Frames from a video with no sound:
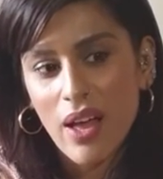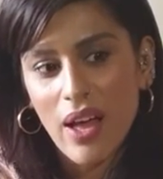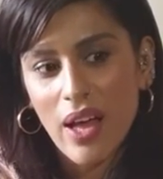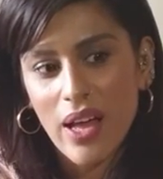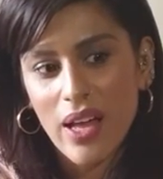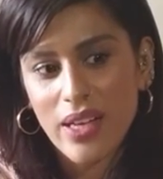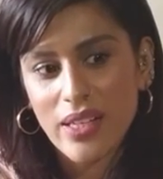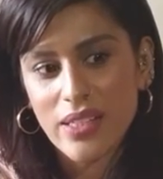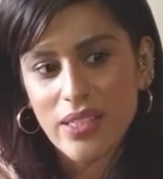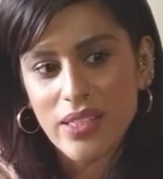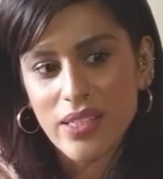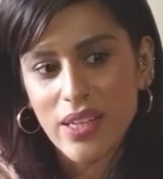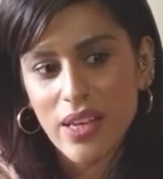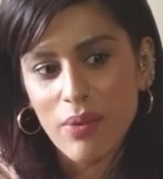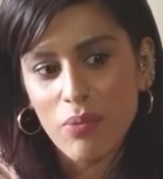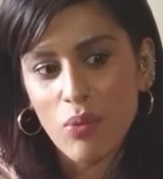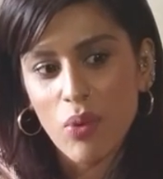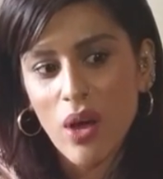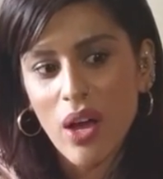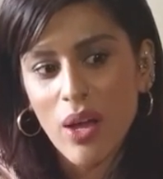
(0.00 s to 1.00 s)
And
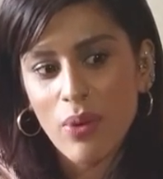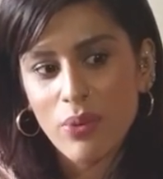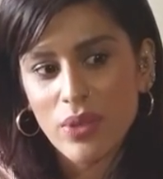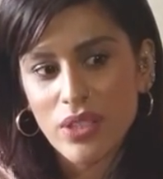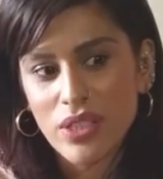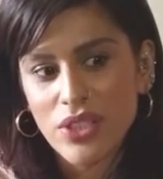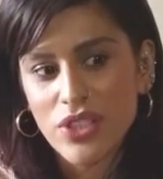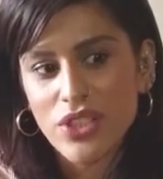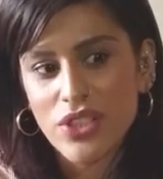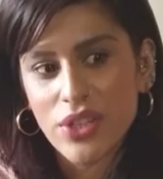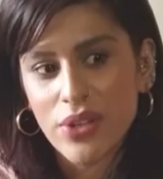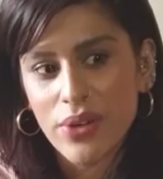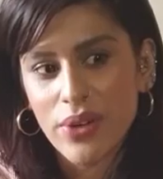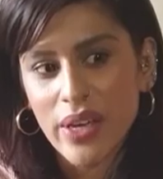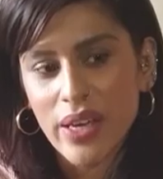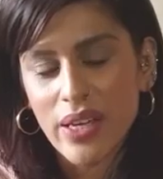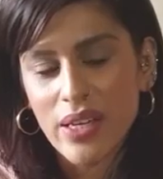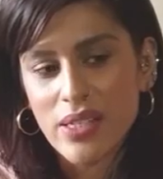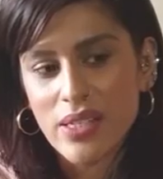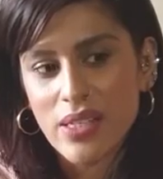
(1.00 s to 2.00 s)
what I wanted to do
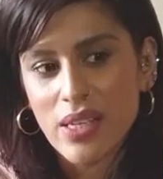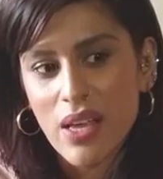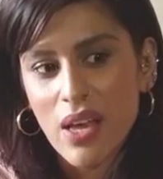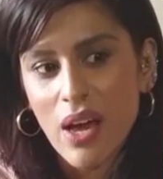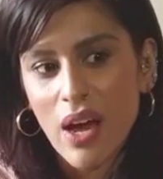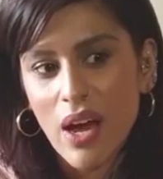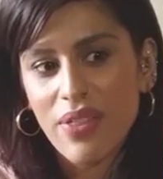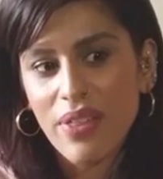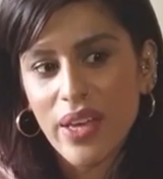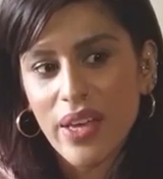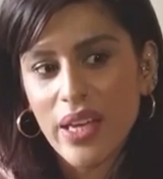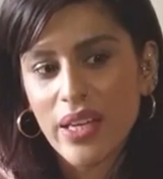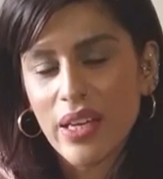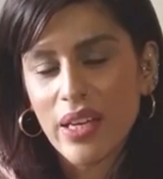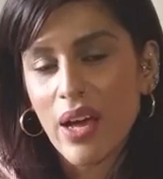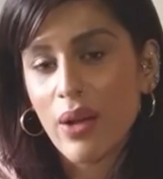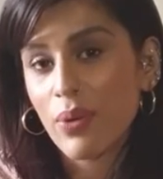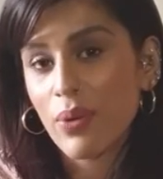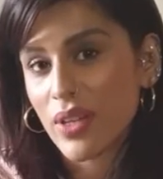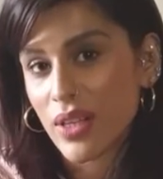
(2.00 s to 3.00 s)
is, I think in
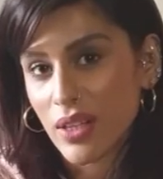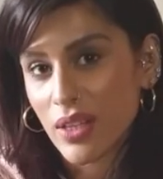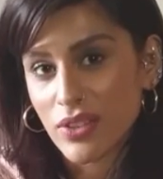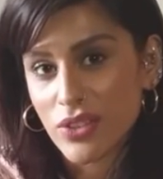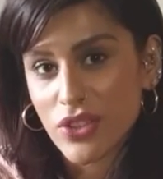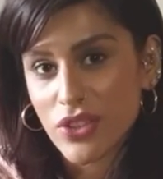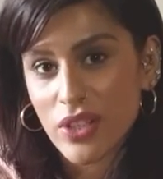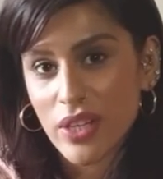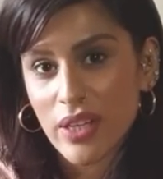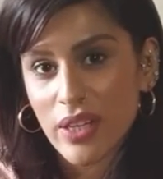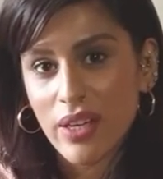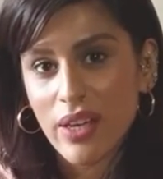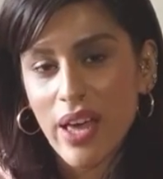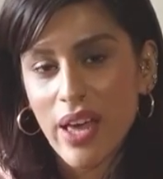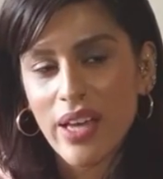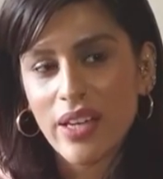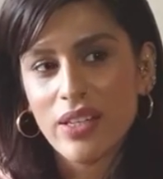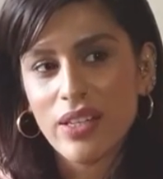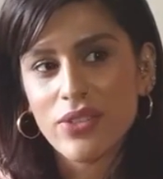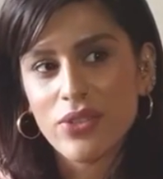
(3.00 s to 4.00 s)
our culture,
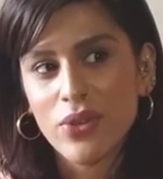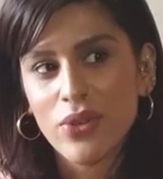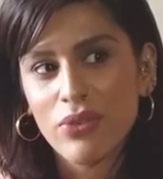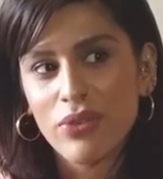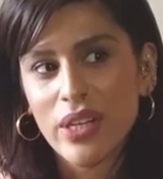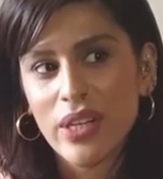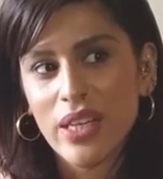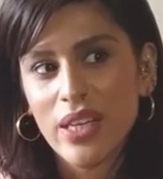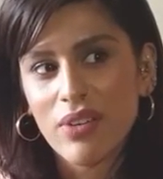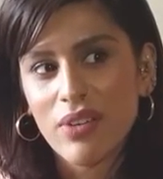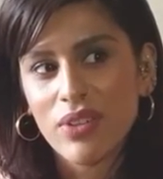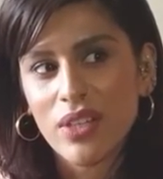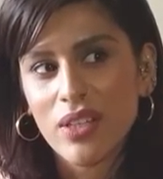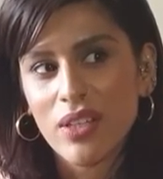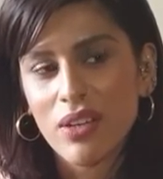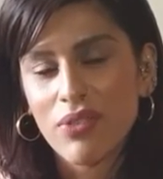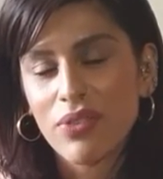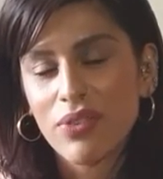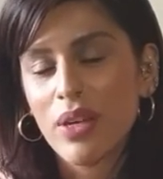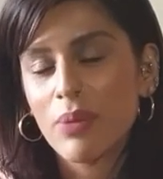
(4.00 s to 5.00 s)
henna's not really given
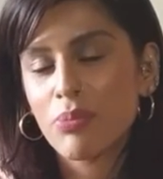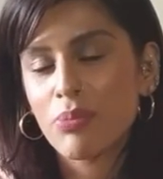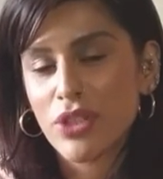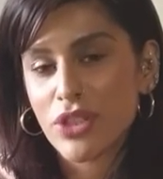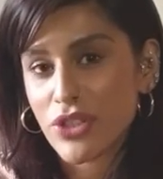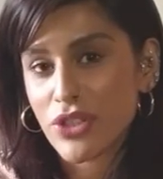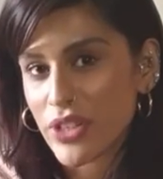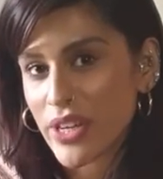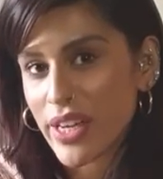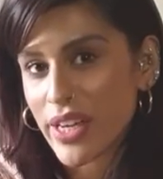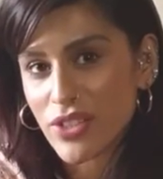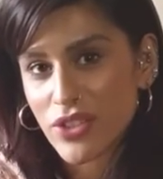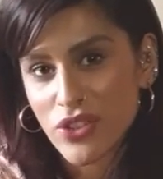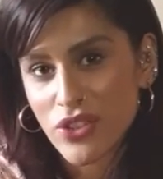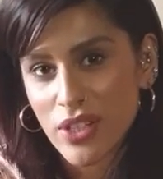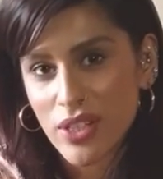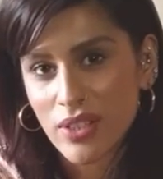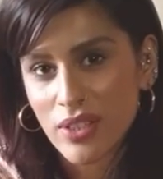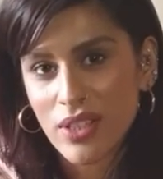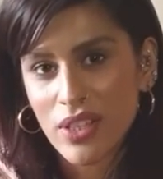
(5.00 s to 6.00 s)
enough
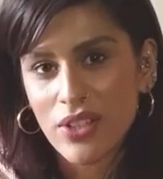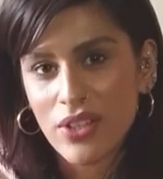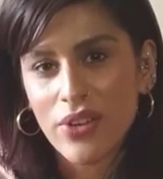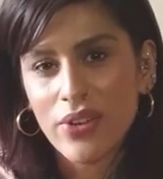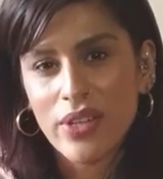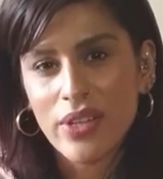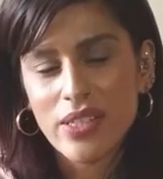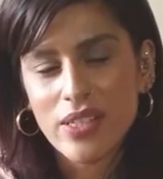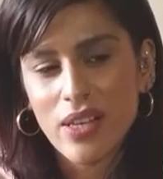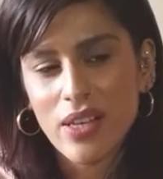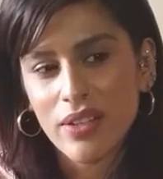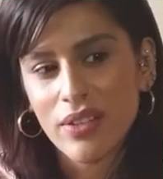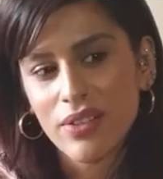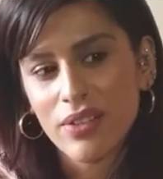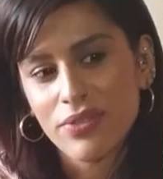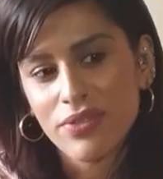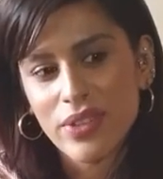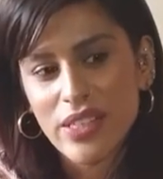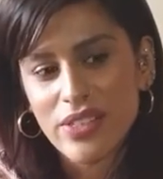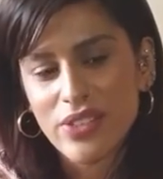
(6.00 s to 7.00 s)
appreciation. You know, it's kind
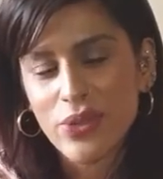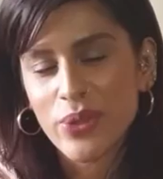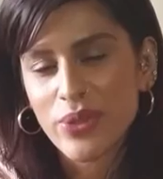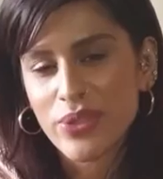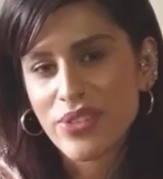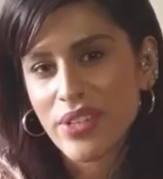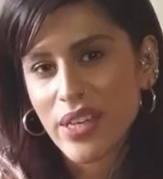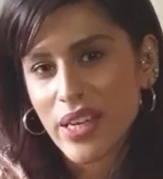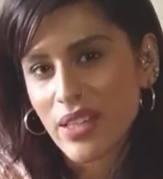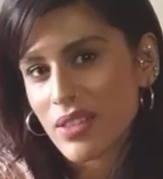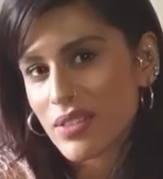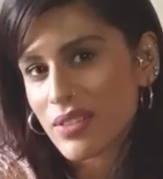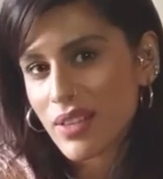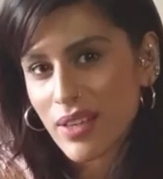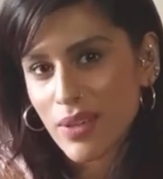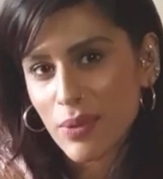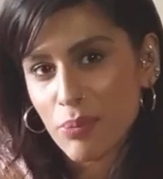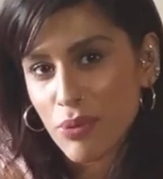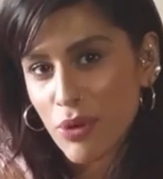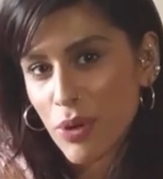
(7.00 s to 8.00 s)
of, it's not seen as
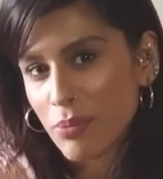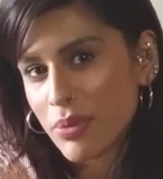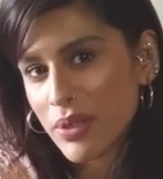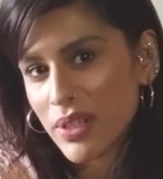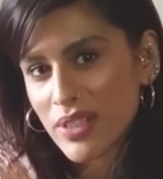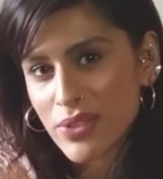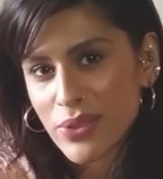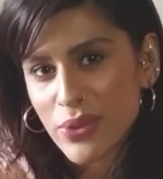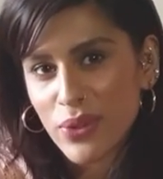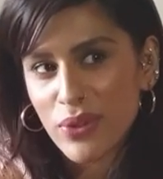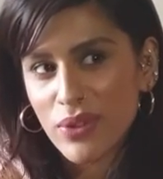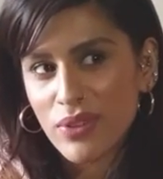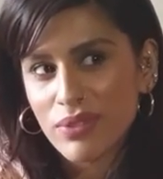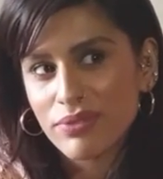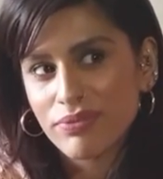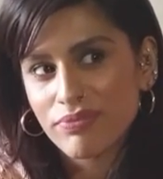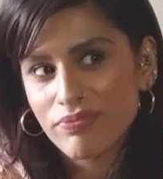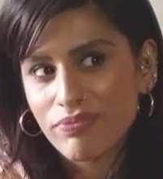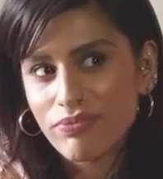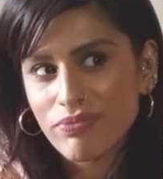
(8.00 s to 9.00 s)
like a proper sort
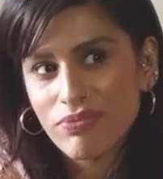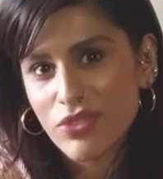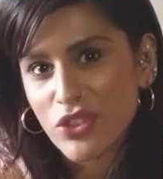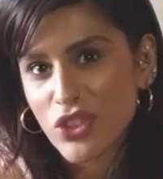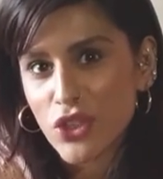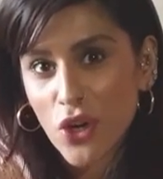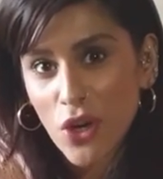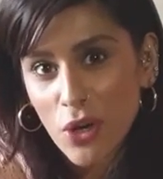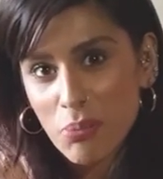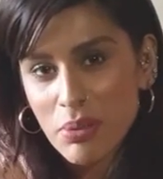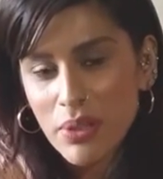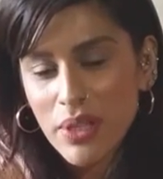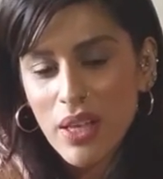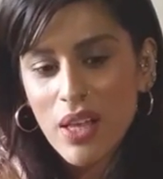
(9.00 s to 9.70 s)
of job.